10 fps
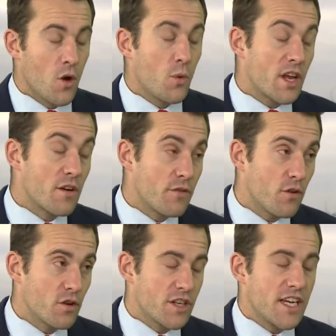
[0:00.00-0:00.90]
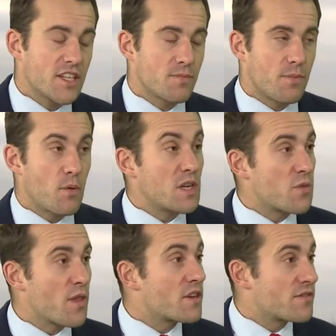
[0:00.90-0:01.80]
We can afford it, but it's
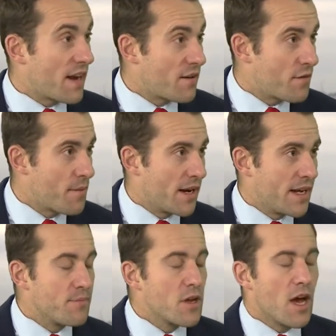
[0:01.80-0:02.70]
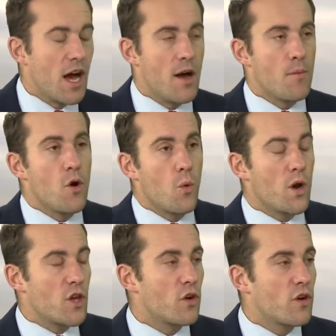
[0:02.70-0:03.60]
whether it's value for money. What
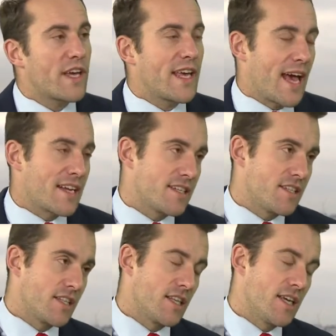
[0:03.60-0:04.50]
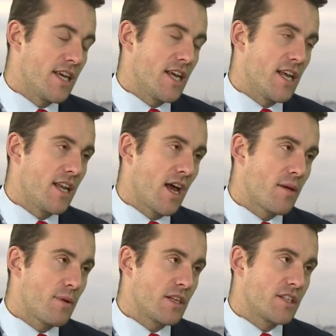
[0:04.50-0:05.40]
you're looking at is the
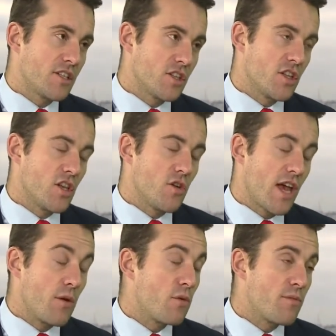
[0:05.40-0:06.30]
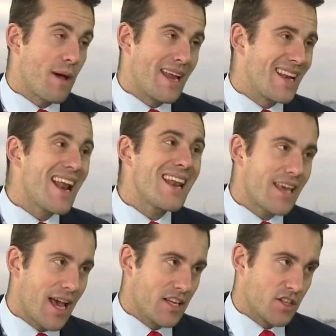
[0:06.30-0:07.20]
liabilities that the UK would have paid in any
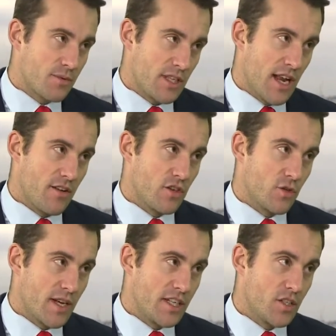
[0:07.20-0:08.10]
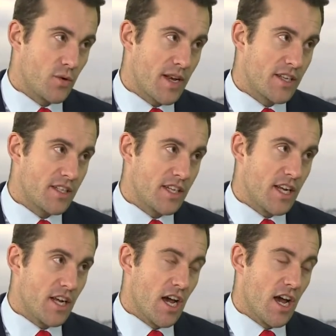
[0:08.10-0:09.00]
case up to the end of the
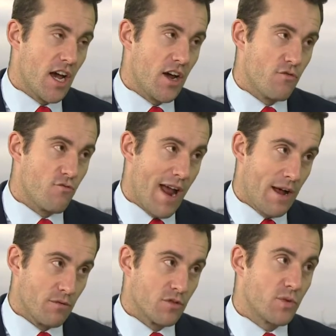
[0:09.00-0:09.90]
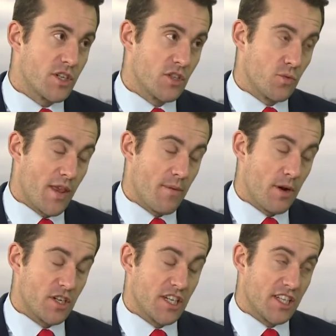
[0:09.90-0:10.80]
2020 round, which is where the
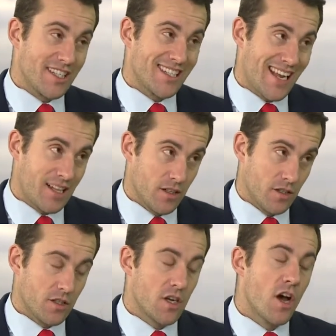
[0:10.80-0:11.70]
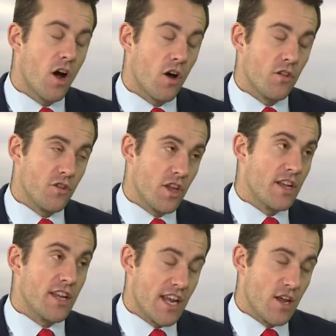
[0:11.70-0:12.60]
budget is settled at
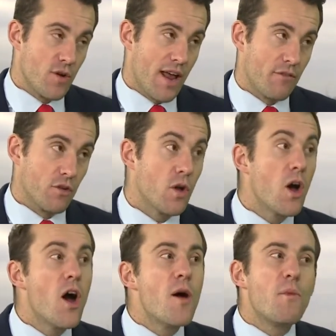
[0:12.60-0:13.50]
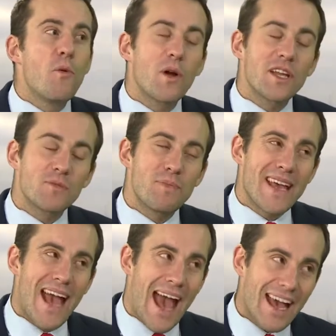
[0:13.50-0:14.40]
the EU level. But what is being
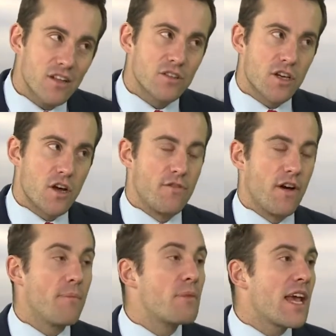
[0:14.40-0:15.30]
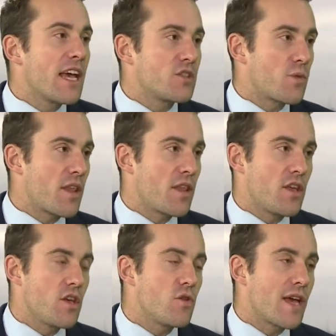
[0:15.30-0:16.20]
haggled over is whether the
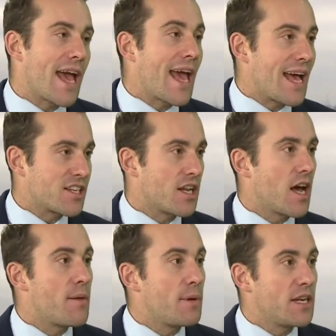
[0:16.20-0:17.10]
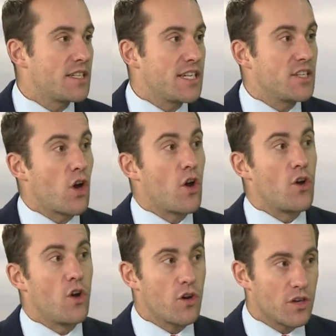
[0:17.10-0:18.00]
UK has liabilities
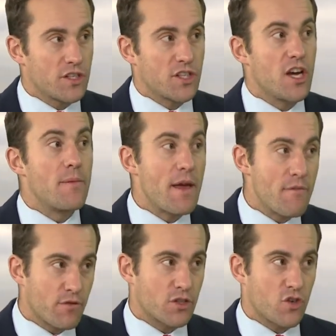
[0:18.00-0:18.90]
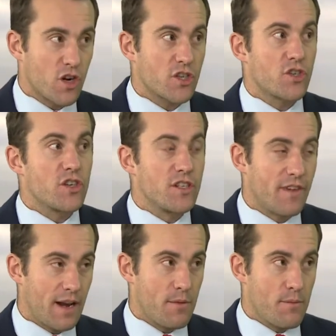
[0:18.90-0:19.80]
on longer term infrastructure and
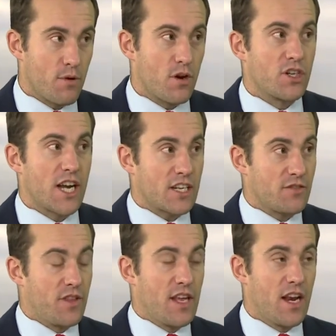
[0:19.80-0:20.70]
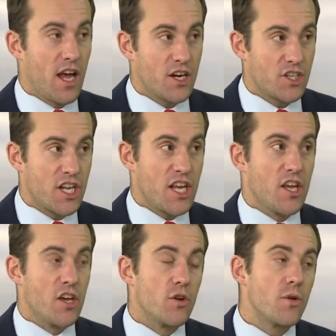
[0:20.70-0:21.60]
development projects for the enlarged
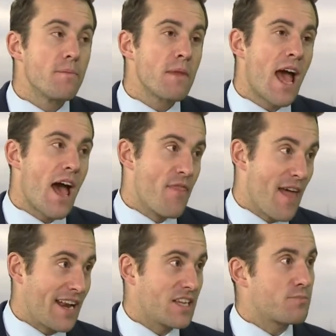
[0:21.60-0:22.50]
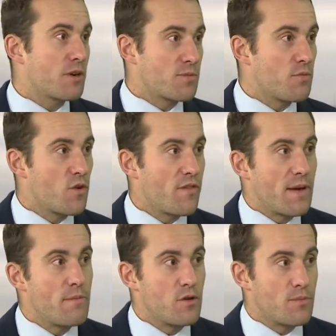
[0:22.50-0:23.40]
EU, and that is much more of a
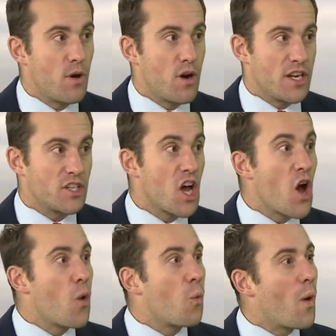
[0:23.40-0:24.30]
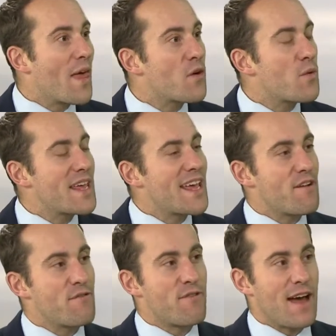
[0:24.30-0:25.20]
moot point. Whether we get
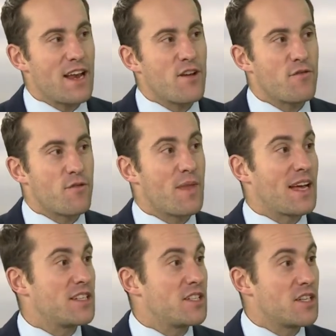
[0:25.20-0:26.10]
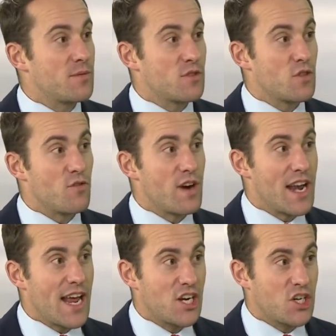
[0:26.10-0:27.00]
value from that in terms of the
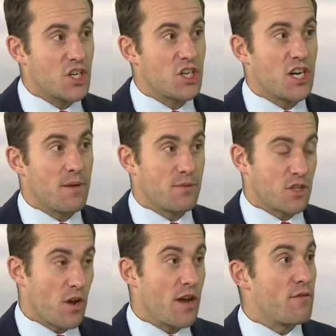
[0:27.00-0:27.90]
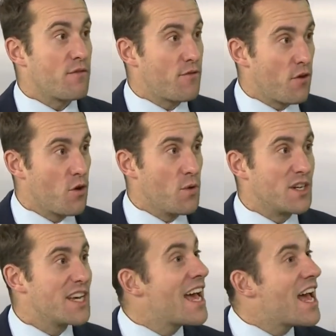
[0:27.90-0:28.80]
relationships going forward
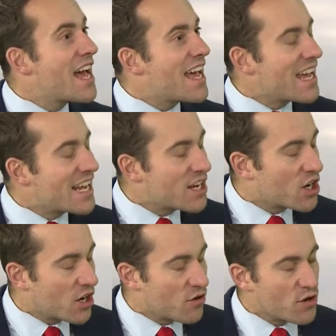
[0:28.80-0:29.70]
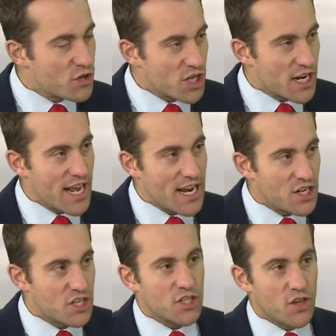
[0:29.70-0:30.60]
crucially
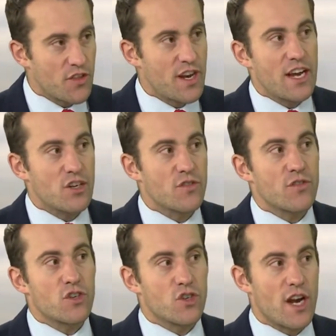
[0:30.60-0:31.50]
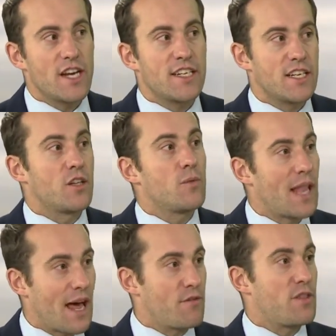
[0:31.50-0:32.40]
hinges on the nature of the trade deal that we'll
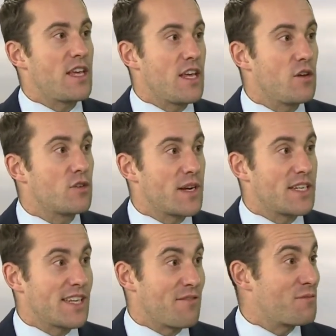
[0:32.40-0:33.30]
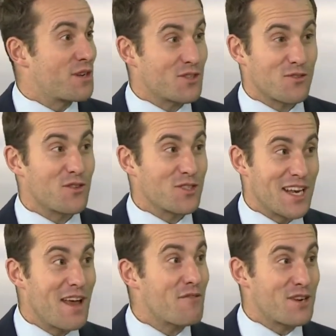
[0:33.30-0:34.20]
have with the EU27, because of course
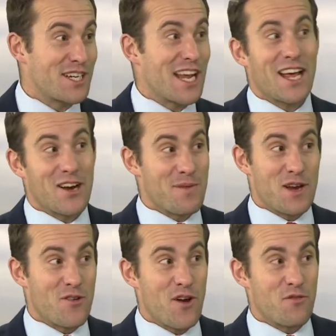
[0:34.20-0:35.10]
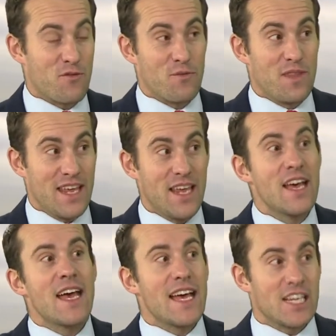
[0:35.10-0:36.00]
leveraging economic growth from the
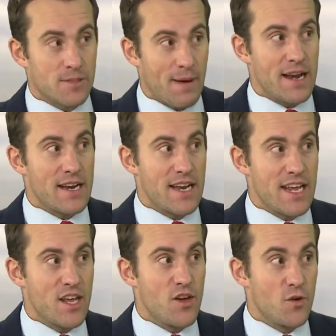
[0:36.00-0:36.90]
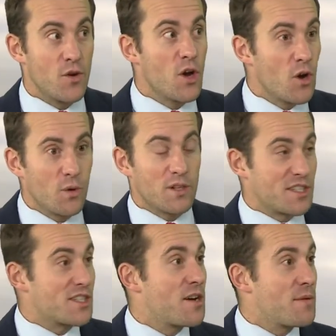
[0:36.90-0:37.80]
expanded EU will
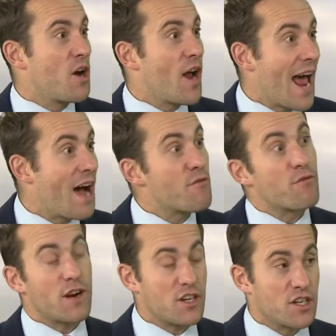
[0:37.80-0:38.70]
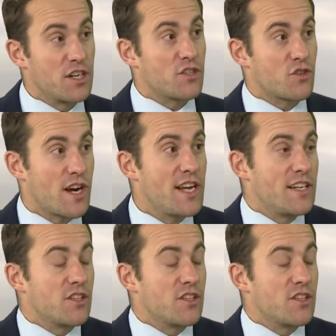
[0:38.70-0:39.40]
determine on how frictionless trade is